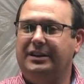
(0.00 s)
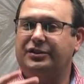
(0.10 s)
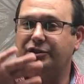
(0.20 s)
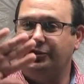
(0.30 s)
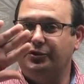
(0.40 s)

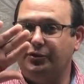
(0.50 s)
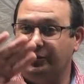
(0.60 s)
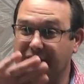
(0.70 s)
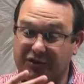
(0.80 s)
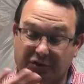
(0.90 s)

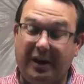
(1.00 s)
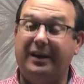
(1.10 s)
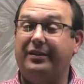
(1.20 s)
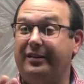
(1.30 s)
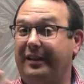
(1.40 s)
to
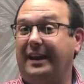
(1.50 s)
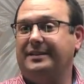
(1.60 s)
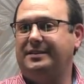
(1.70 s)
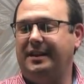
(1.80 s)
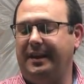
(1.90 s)
strengthen that
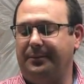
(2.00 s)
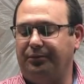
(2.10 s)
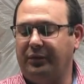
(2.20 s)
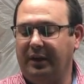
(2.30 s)
seam.